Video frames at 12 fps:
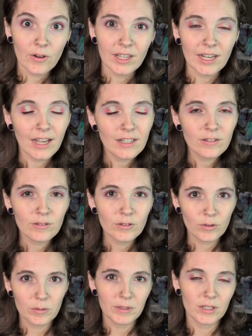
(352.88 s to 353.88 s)
Okay, and I
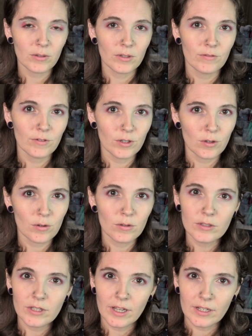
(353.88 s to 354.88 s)
don't normally go in for a
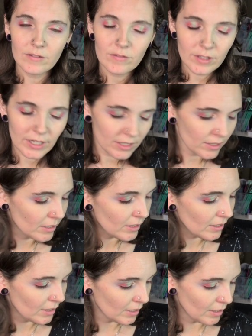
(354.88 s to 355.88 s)
whole ton of
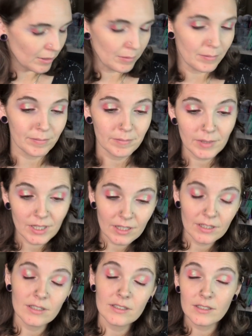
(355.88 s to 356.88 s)
liner
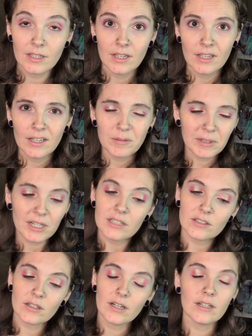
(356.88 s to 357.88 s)
because my
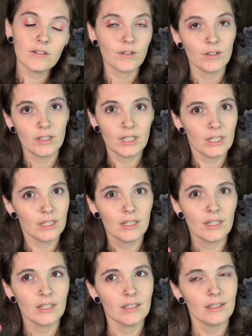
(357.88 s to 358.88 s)
eyes are kind of
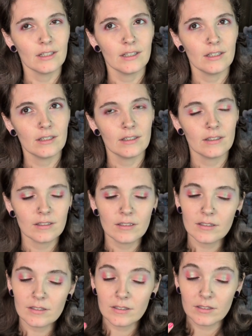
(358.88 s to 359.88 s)
hooded and like
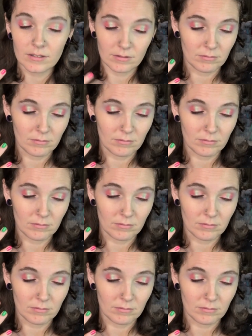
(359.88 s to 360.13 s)
it's